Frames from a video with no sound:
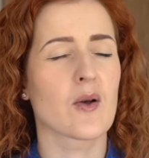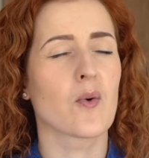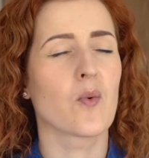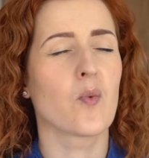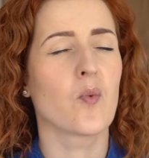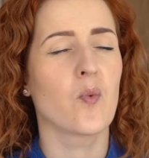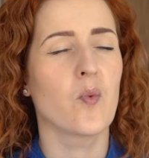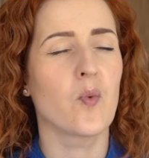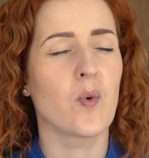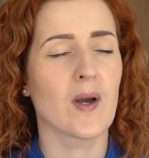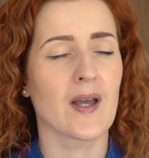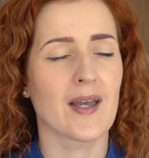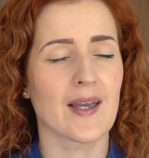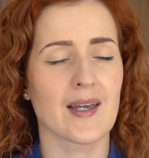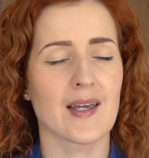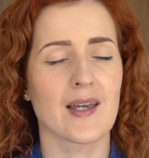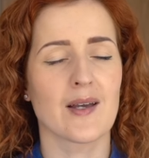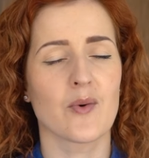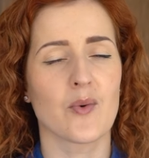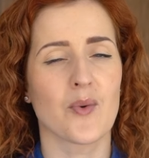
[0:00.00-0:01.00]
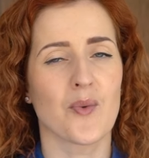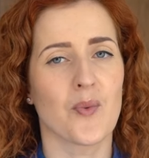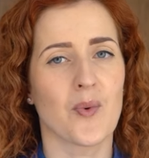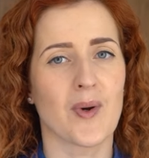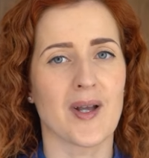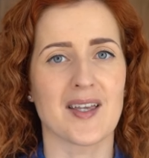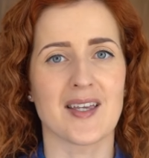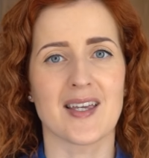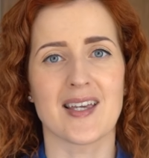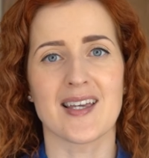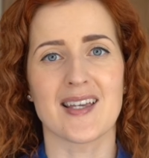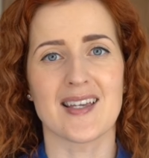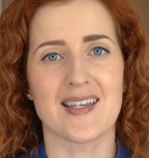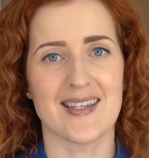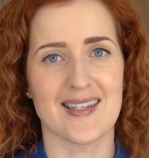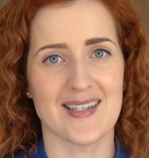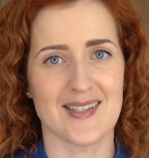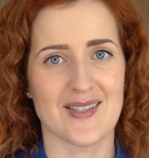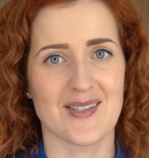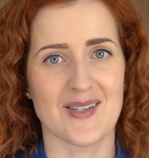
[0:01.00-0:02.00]
way
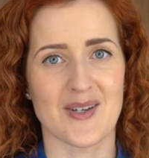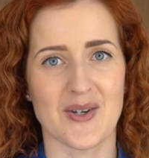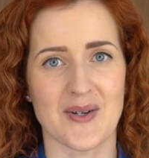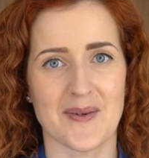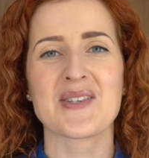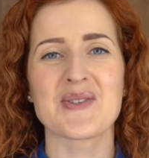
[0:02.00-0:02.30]
easier.